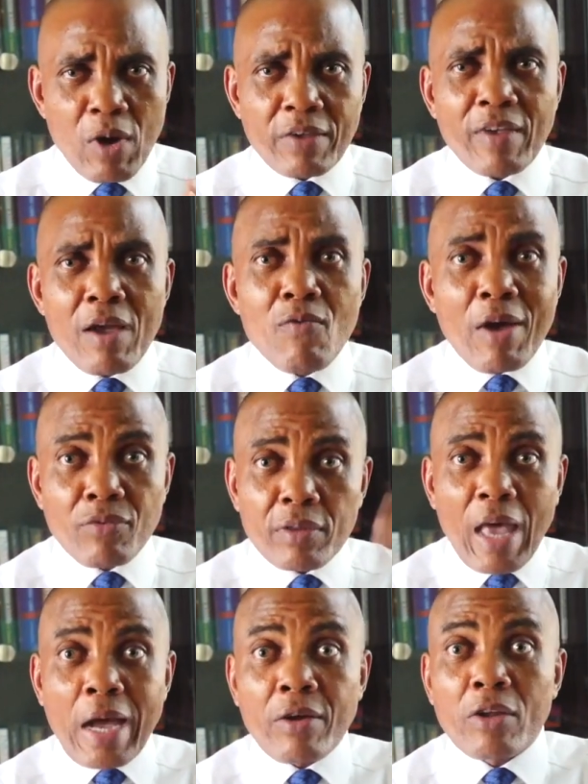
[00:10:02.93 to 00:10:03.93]
We are saying we have
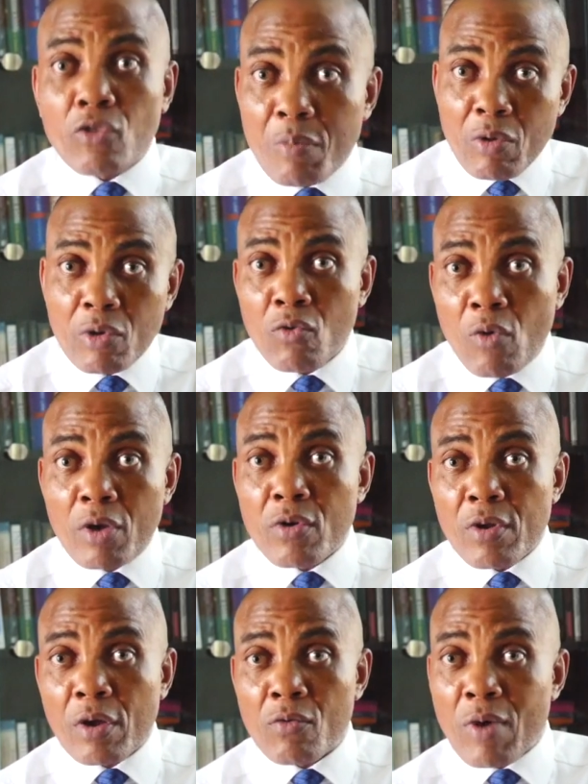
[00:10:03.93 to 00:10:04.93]
not agreed one union.